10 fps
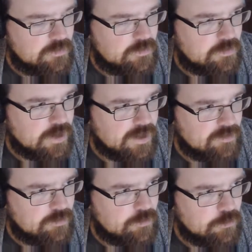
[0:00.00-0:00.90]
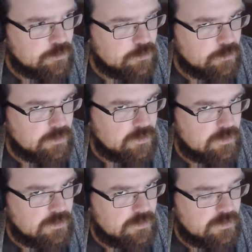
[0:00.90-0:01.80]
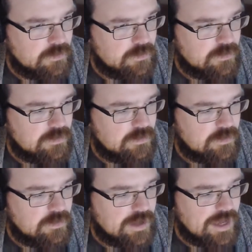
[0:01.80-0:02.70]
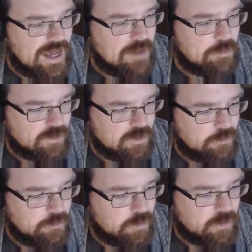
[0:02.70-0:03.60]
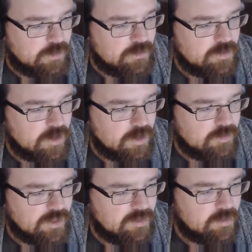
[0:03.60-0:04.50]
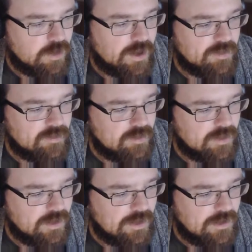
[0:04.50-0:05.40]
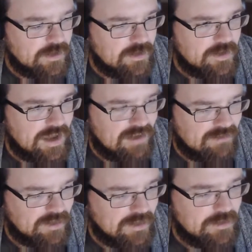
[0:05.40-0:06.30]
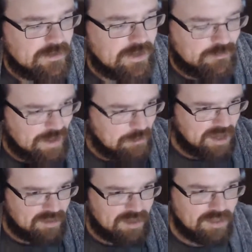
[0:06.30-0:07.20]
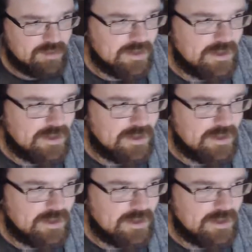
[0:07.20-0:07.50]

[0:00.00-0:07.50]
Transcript: dies to Abaddon, but Tarvitz dies to their heresy, if that makes sense.